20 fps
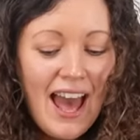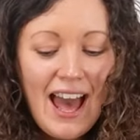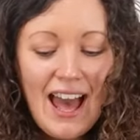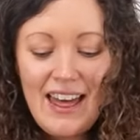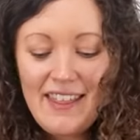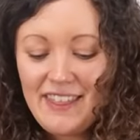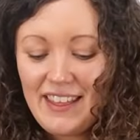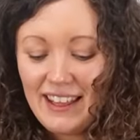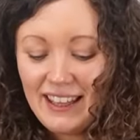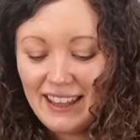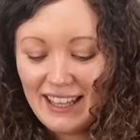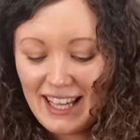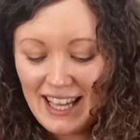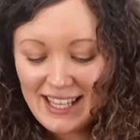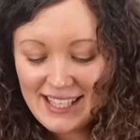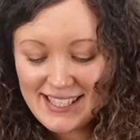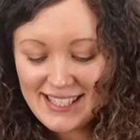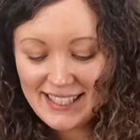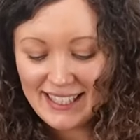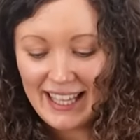And then
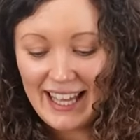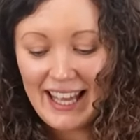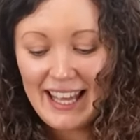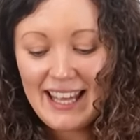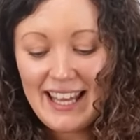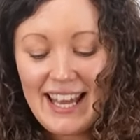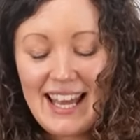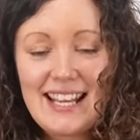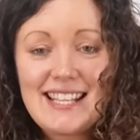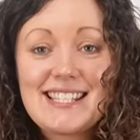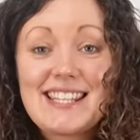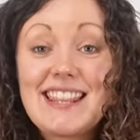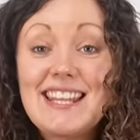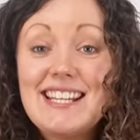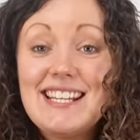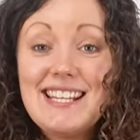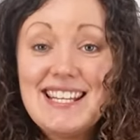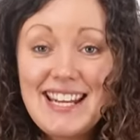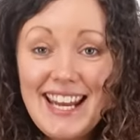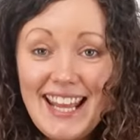lastly is the
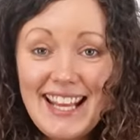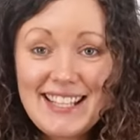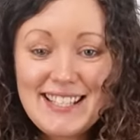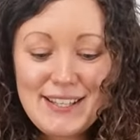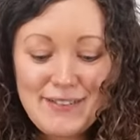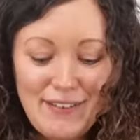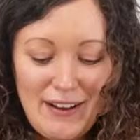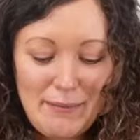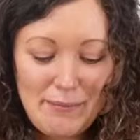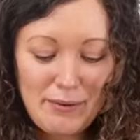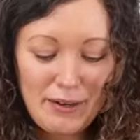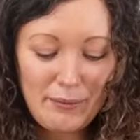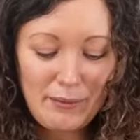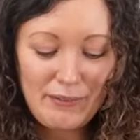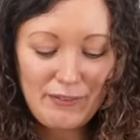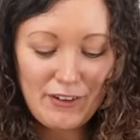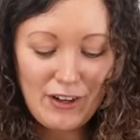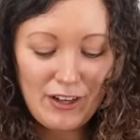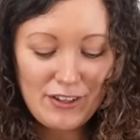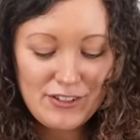knit fabric
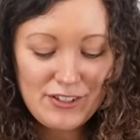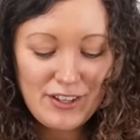we've got.